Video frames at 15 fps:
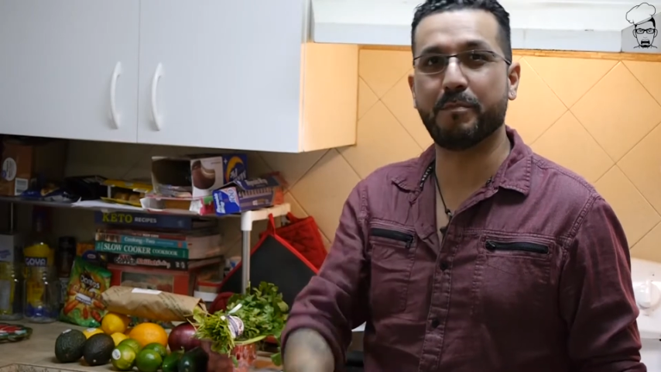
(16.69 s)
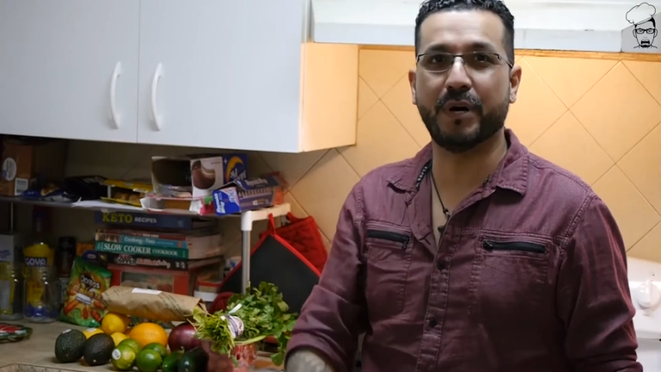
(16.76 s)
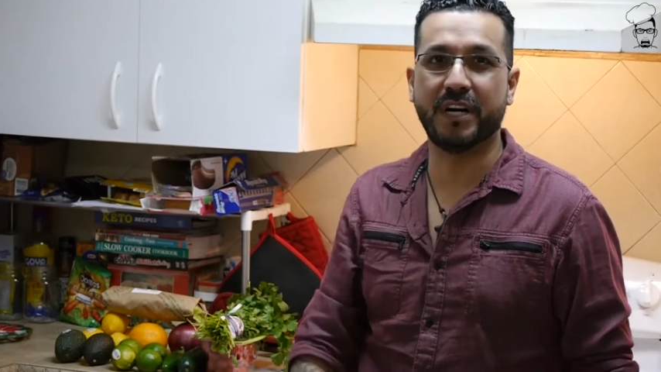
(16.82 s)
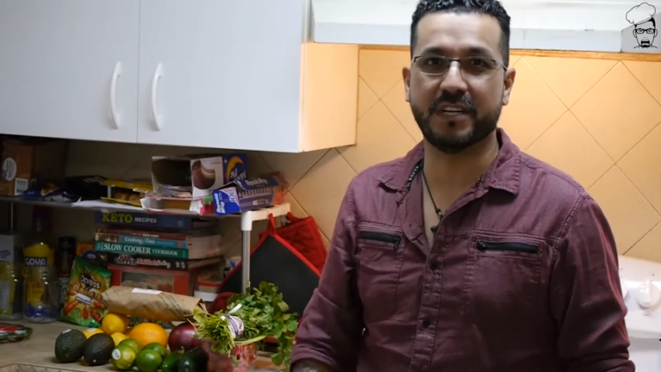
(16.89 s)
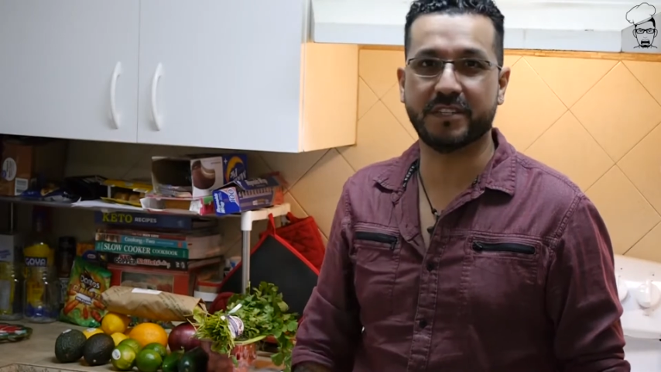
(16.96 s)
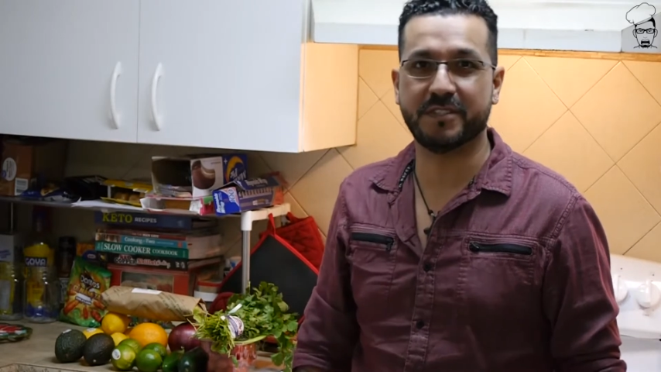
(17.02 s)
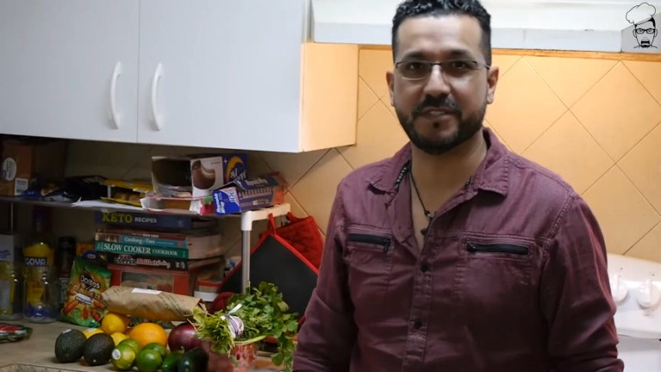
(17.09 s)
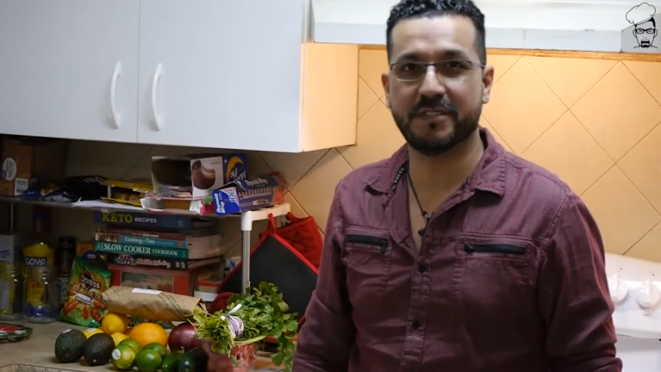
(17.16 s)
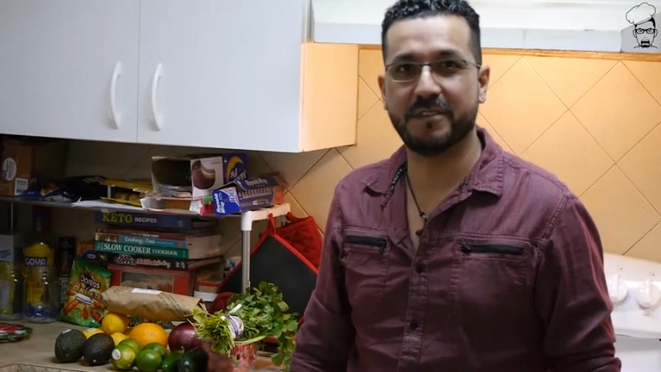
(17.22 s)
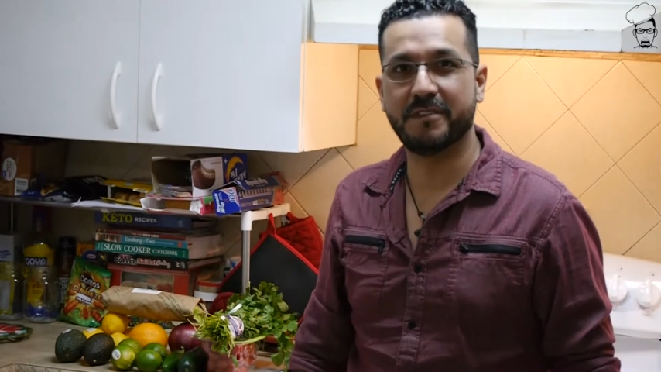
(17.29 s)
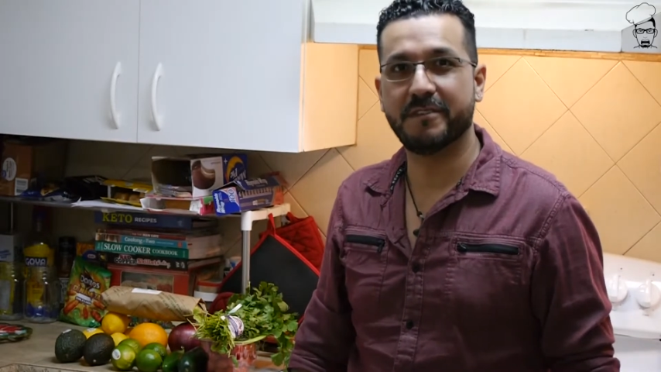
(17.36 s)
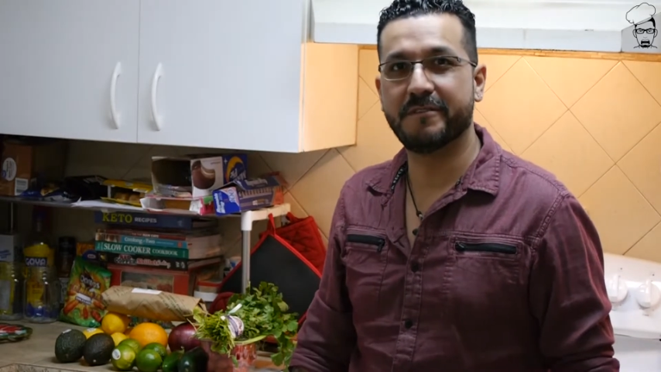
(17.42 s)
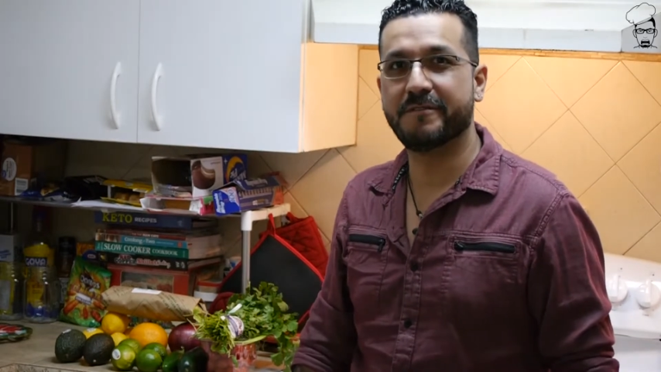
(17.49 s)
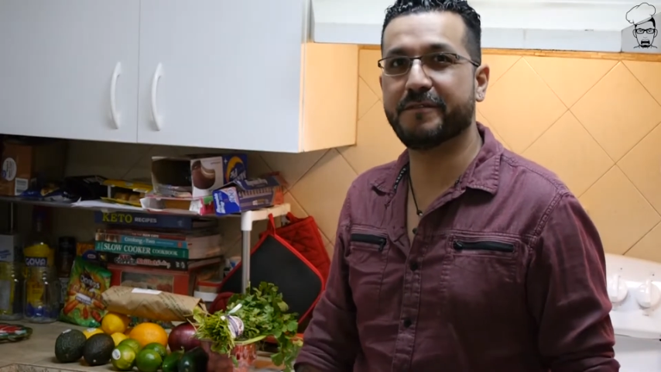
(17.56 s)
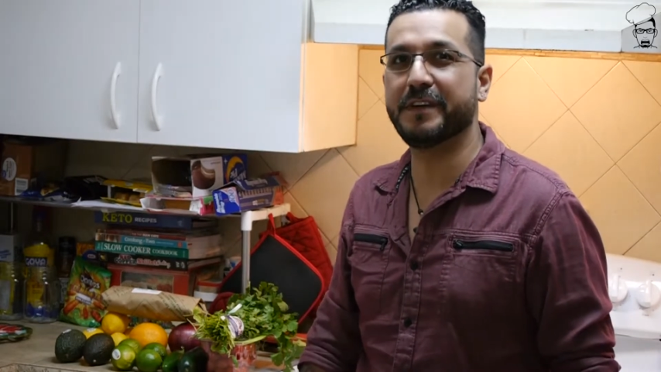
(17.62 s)

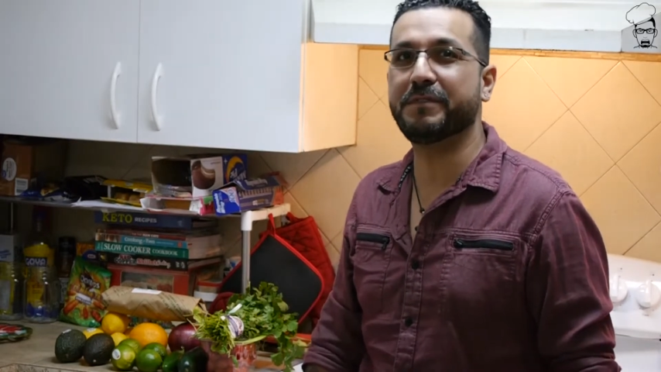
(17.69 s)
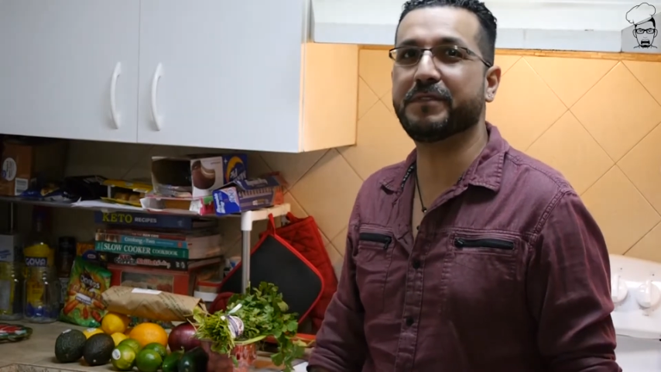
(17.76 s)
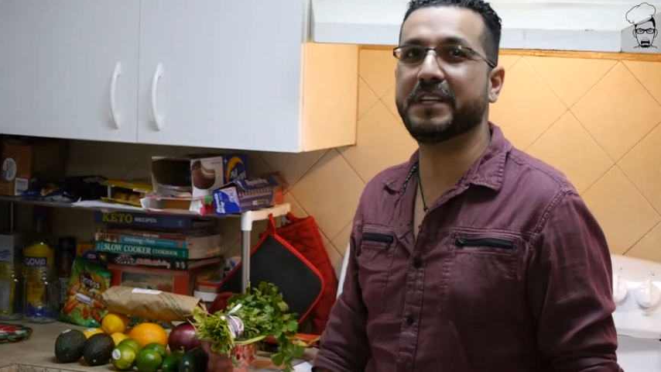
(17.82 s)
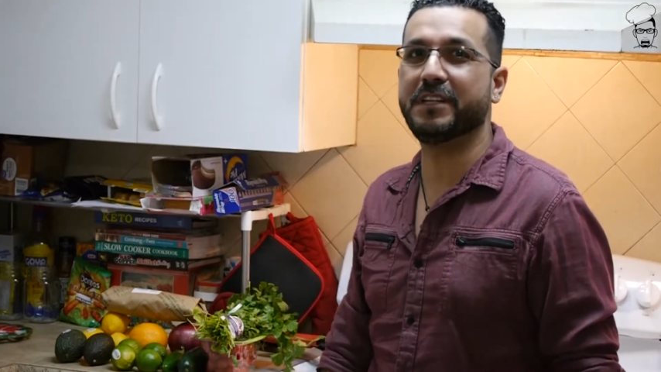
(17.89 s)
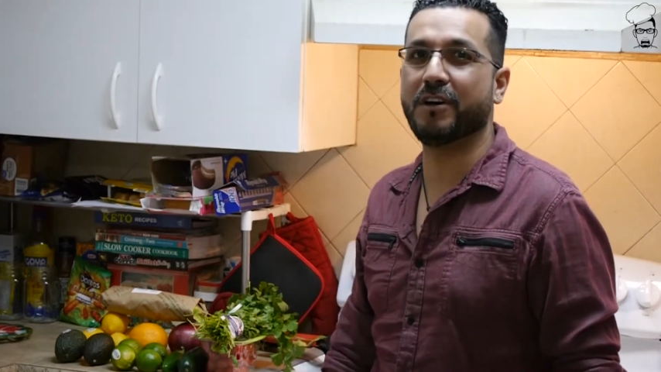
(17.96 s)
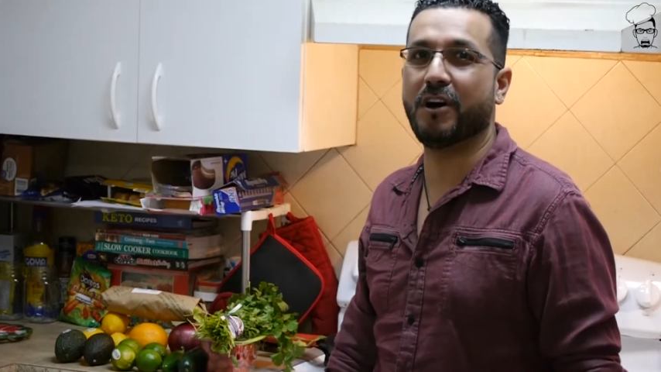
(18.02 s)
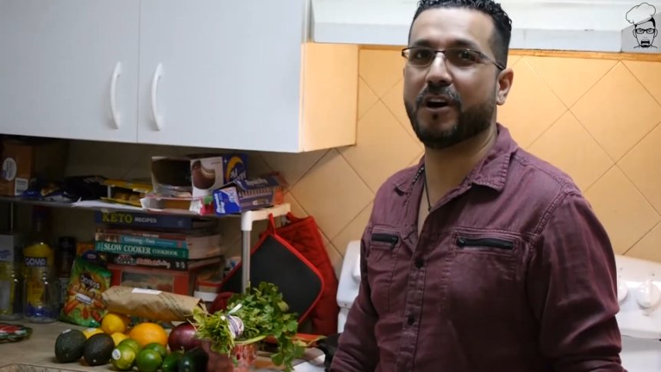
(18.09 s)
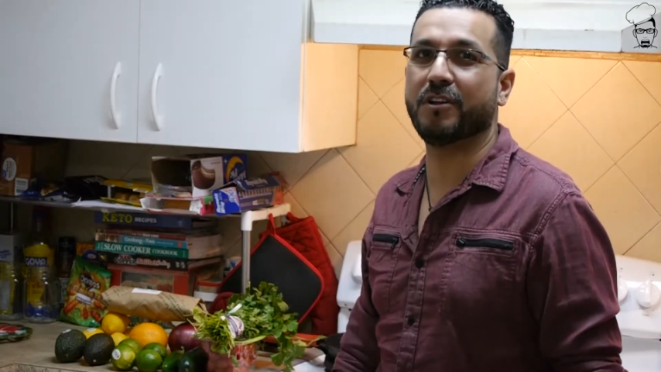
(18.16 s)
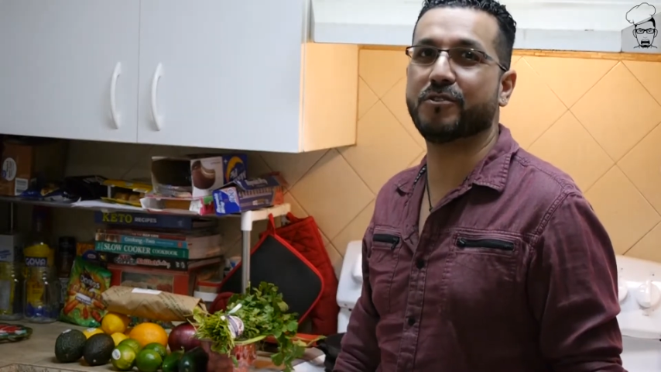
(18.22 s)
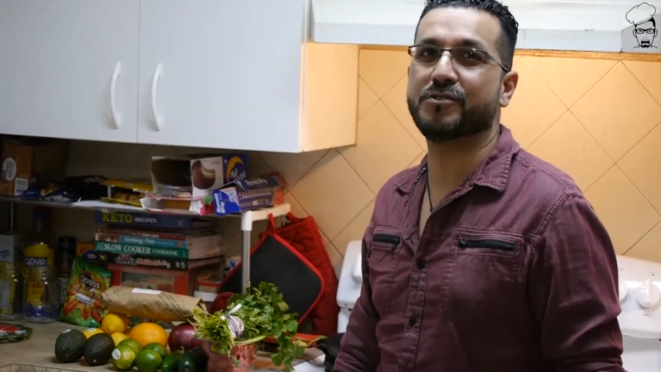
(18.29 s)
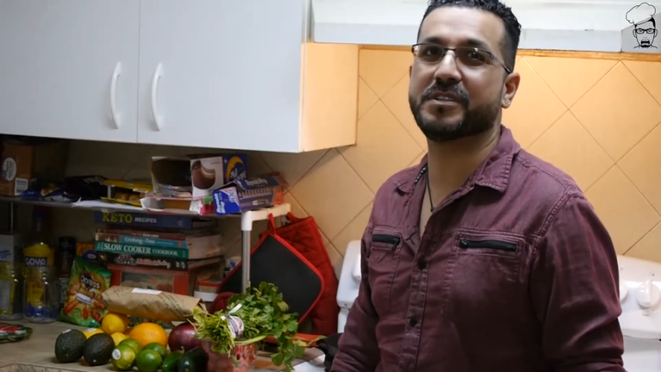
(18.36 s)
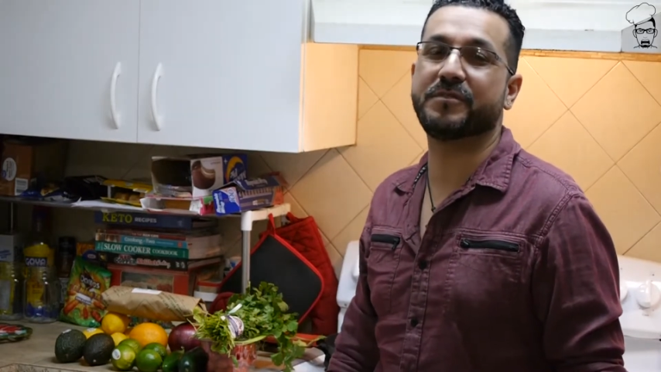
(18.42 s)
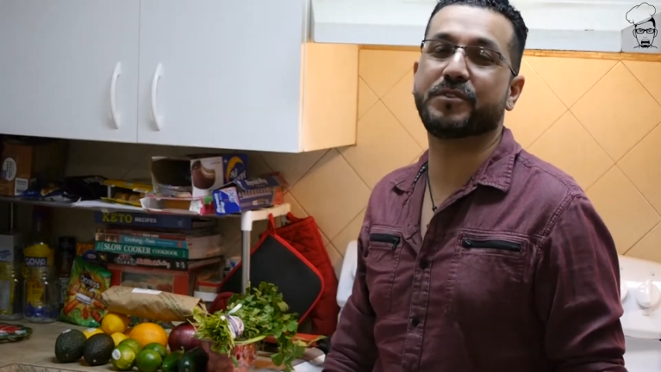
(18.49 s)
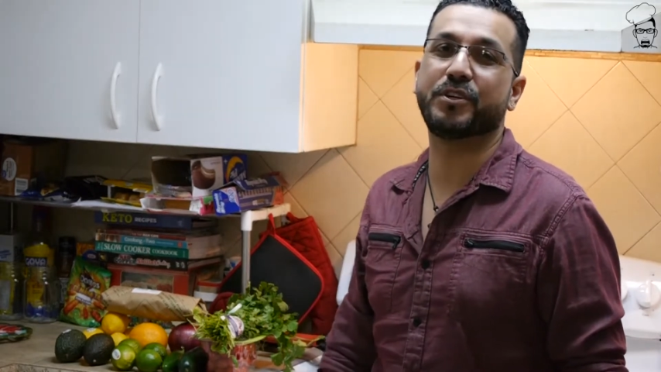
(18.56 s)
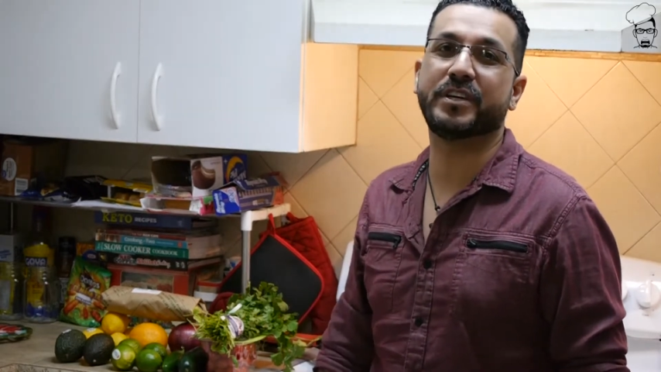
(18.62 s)

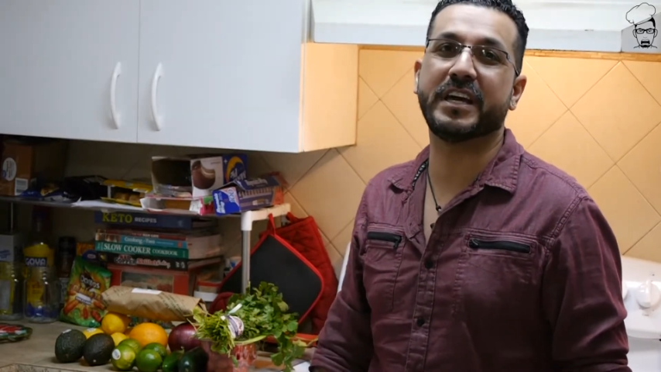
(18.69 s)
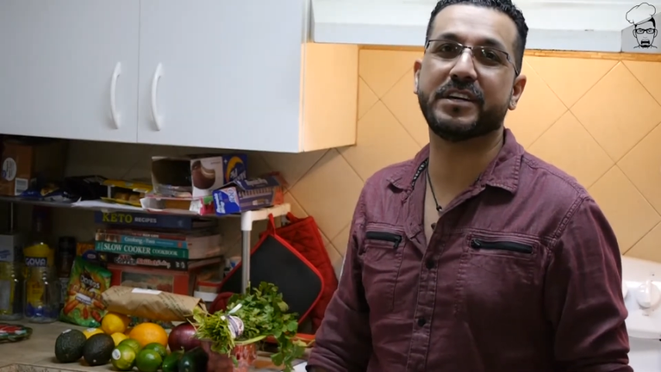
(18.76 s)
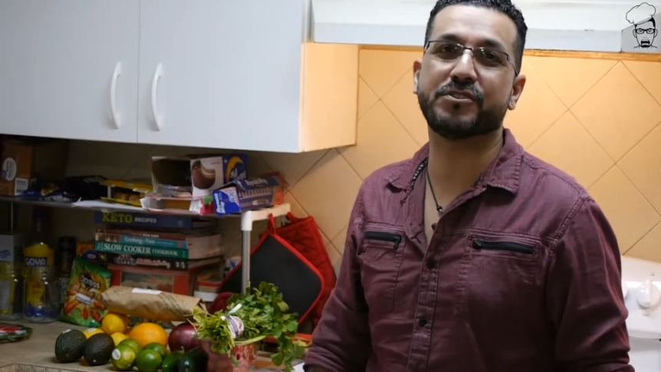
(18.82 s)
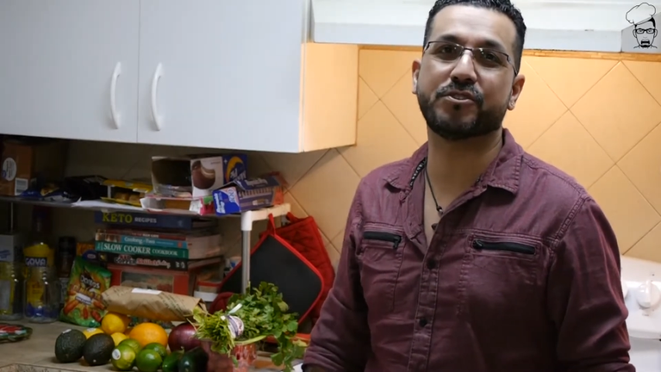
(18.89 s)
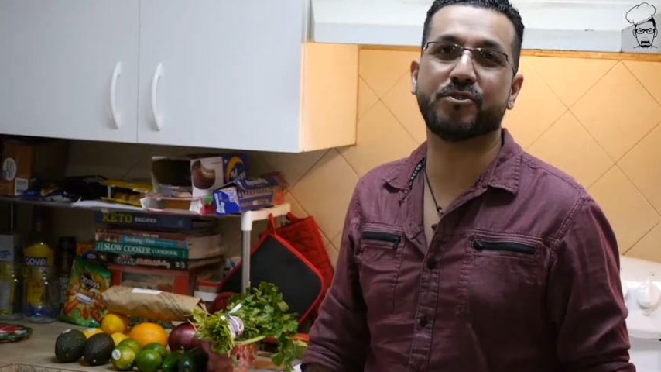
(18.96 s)
$50 if you guess